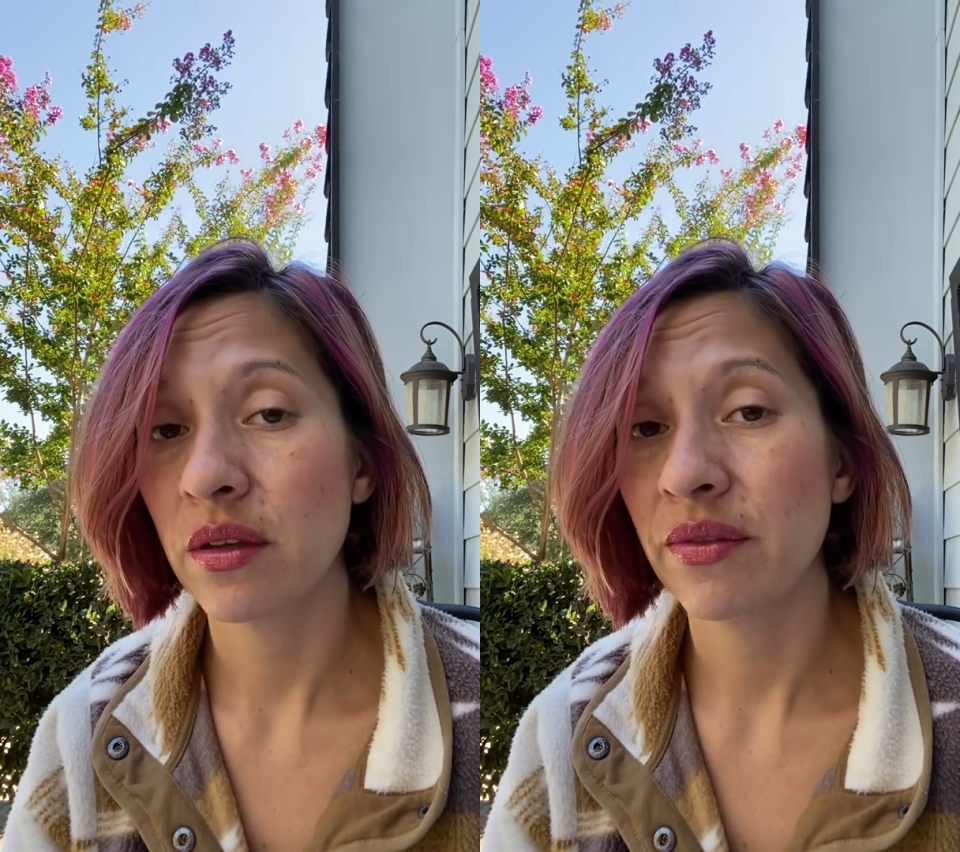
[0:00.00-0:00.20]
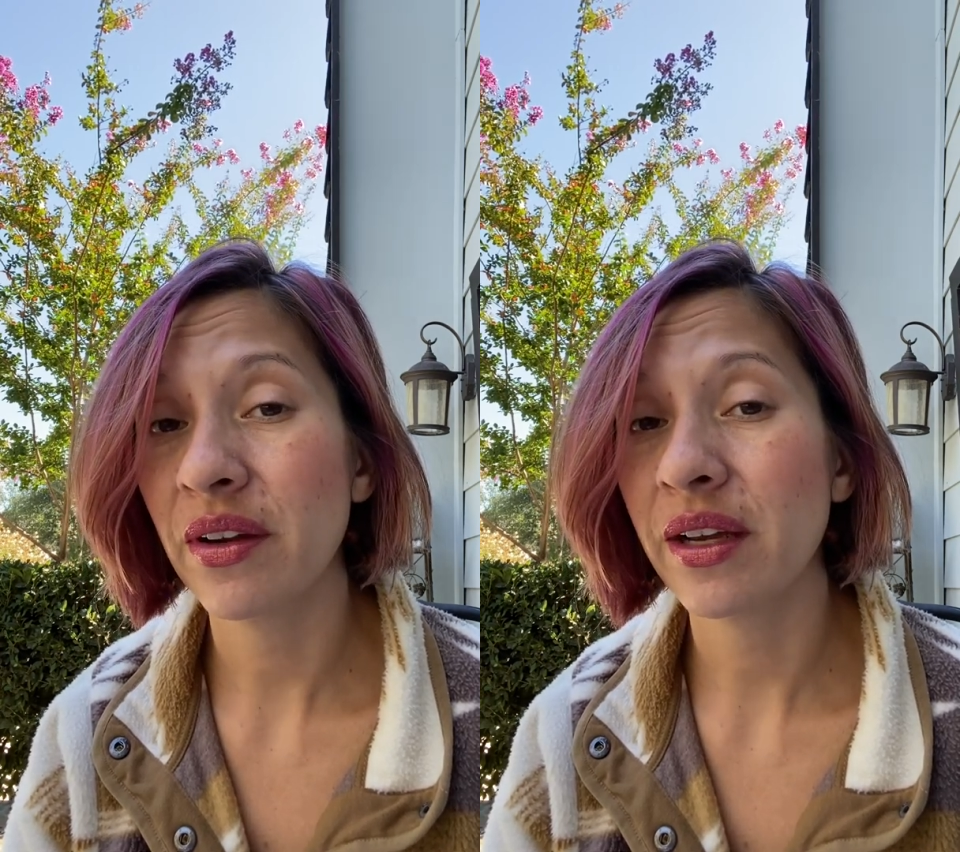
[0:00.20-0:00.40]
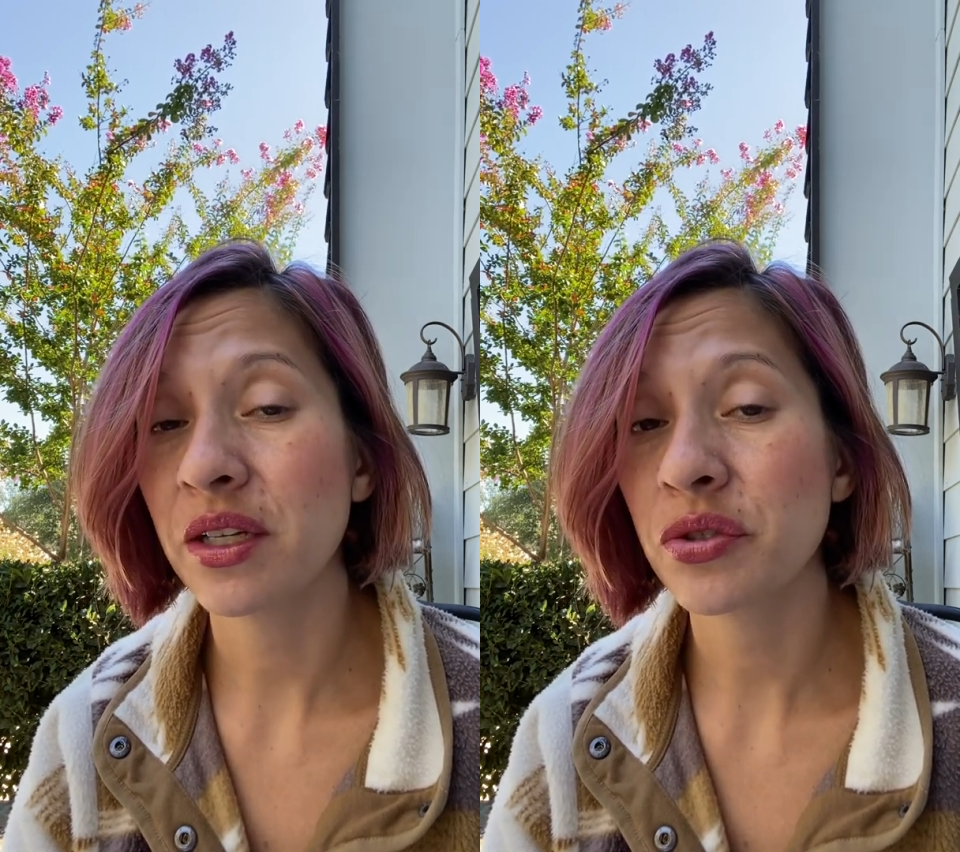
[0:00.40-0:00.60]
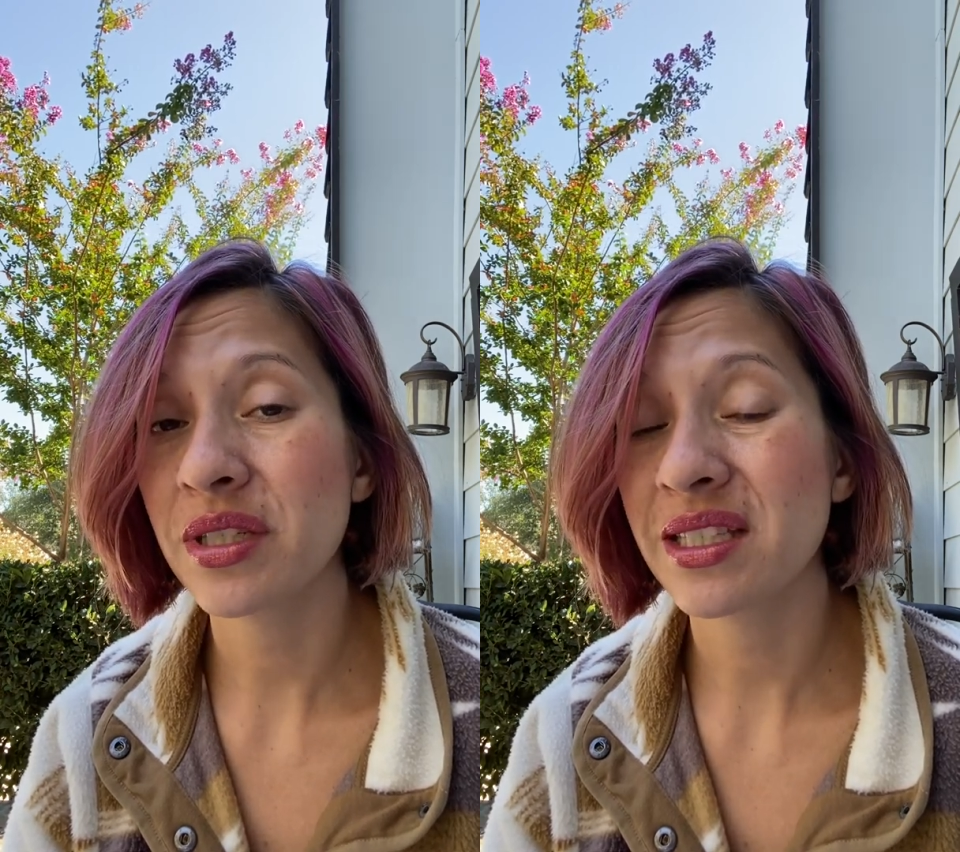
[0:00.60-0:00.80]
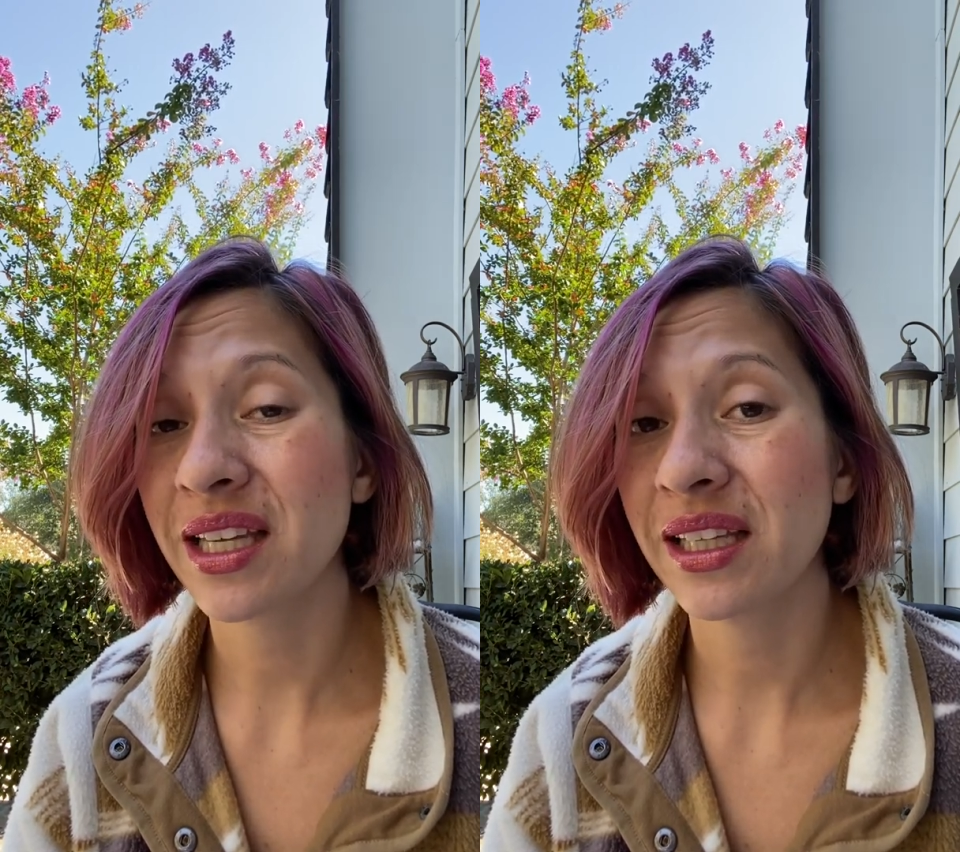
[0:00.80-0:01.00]
Very
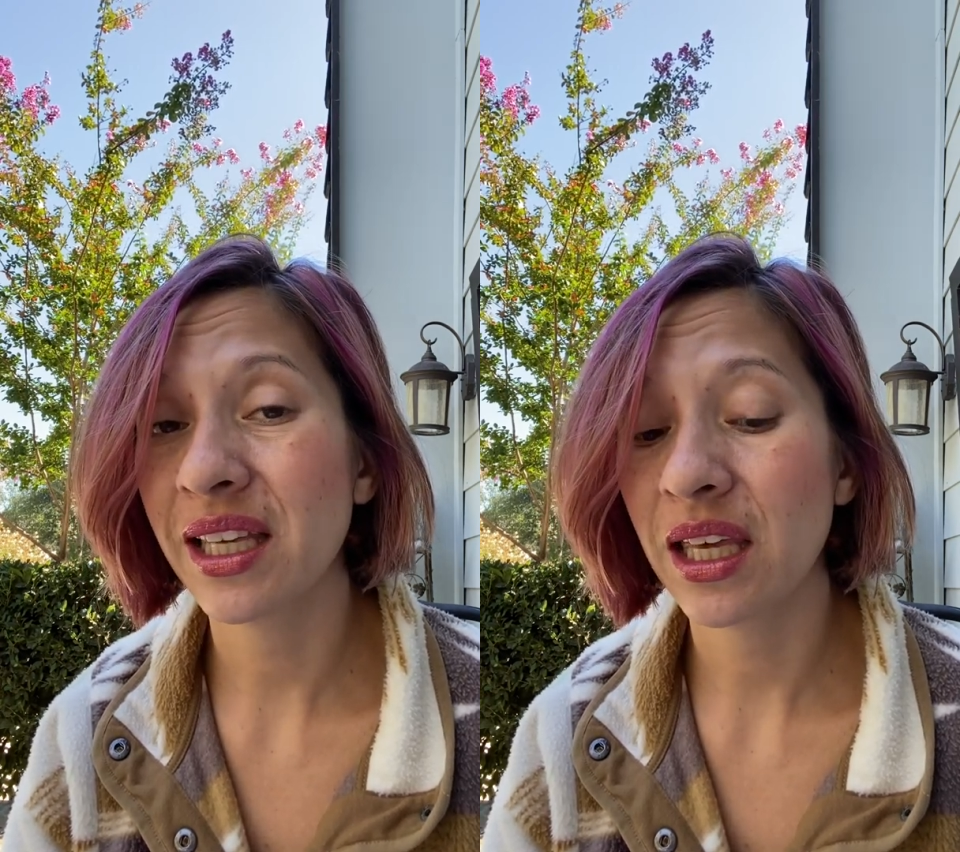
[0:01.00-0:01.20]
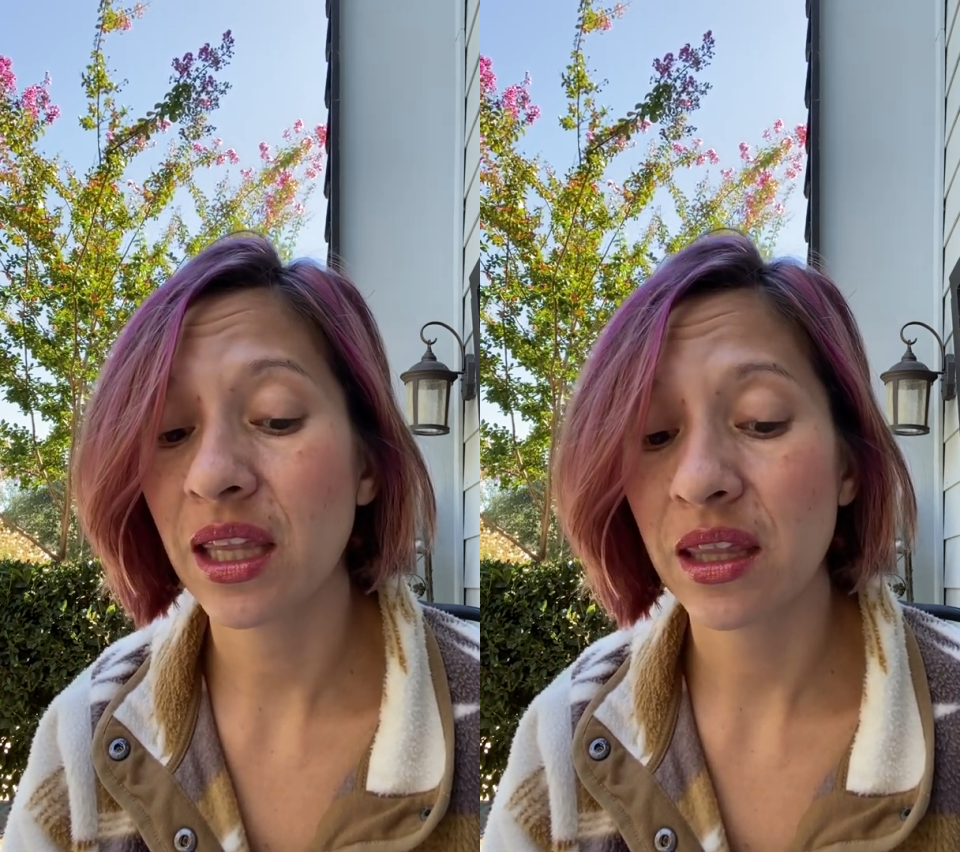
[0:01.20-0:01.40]
interestingly,